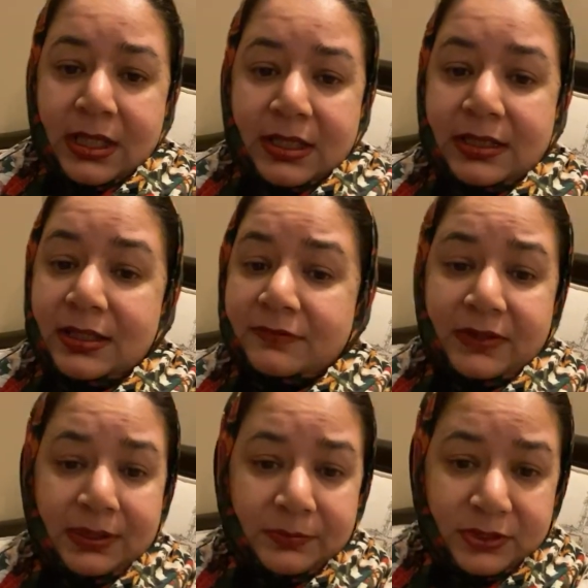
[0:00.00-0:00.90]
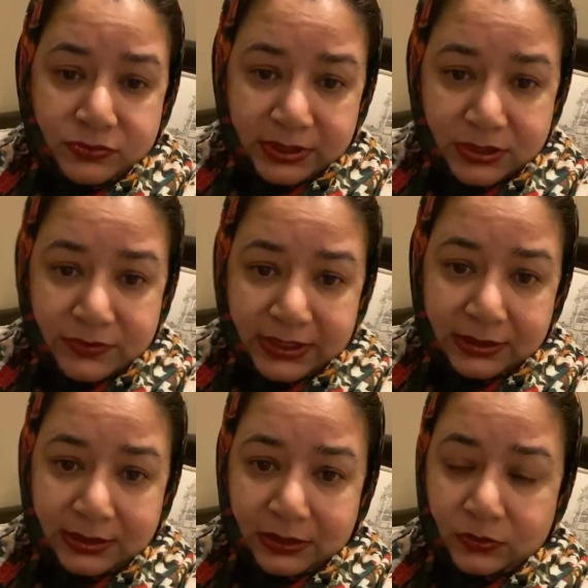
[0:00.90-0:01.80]
They are feeling betrayed right
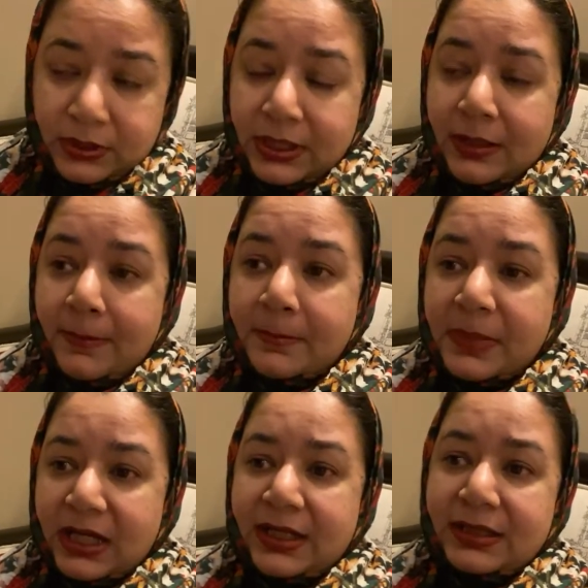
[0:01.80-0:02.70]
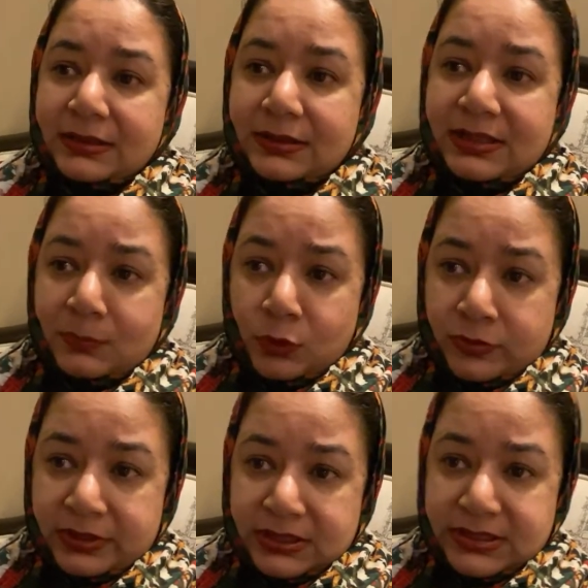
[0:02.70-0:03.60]
now by the
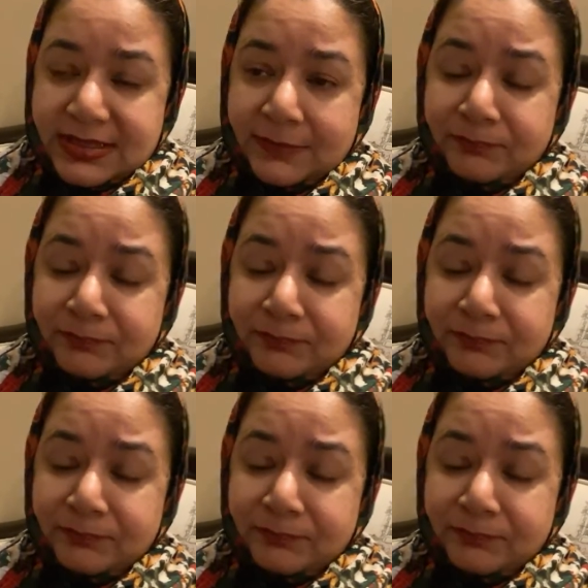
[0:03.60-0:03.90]
Democrats,